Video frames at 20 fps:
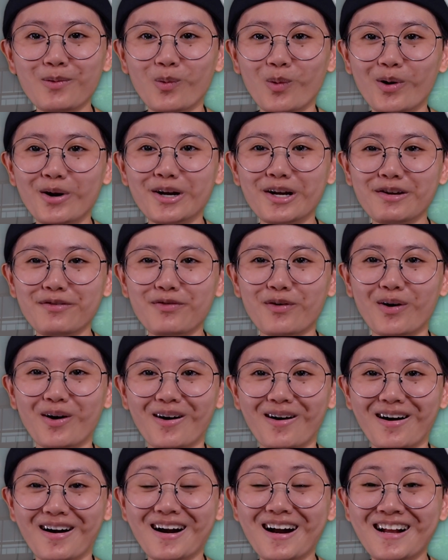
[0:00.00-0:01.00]
worry for
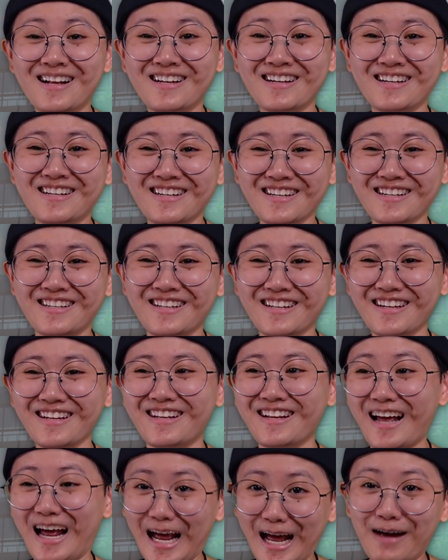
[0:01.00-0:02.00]
her.
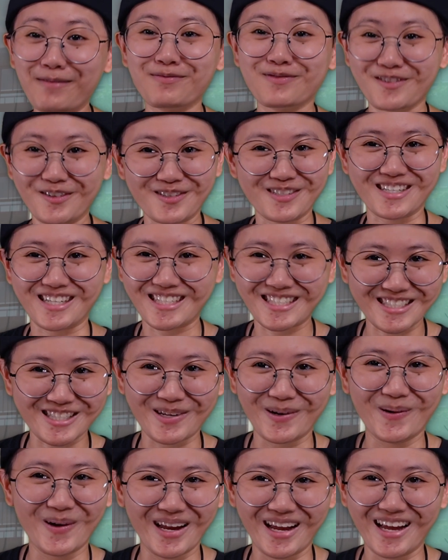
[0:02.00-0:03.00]
After just
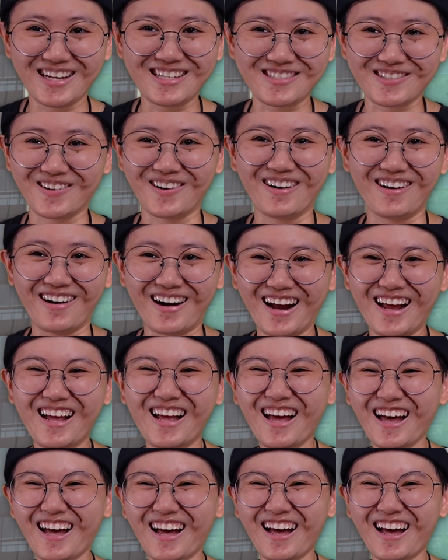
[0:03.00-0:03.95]
doing it to her, right?